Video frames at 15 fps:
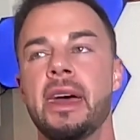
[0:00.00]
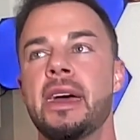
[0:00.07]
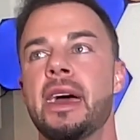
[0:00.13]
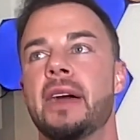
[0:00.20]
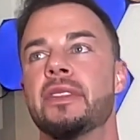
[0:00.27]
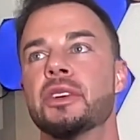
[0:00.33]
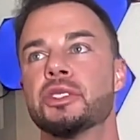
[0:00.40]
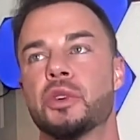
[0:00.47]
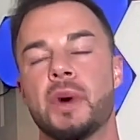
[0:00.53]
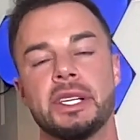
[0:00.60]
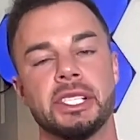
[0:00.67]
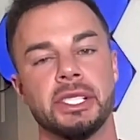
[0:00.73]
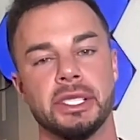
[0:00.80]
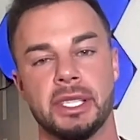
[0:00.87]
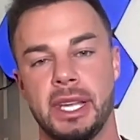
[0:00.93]
And those
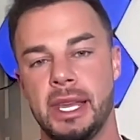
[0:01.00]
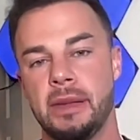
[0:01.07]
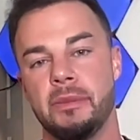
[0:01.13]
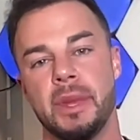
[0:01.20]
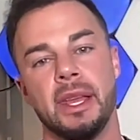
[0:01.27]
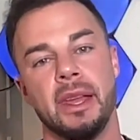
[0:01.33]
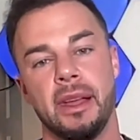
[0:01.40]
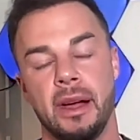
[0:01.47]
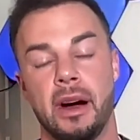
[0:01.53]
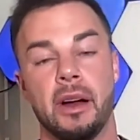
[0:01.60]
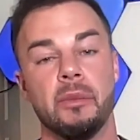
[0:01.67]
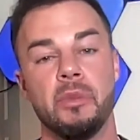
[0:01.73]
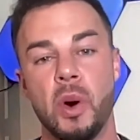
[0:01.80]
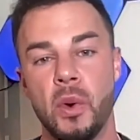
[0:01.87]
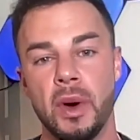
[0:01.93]
questions keep me
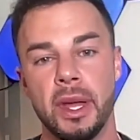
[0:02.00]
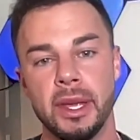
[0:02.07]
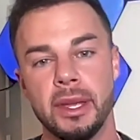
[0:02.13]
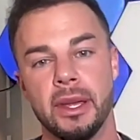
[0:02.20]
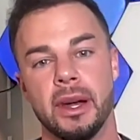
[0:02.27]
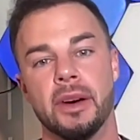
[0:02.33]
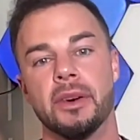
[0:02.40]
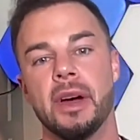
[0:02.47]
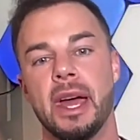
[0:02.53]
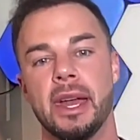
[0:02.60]
on point, you know?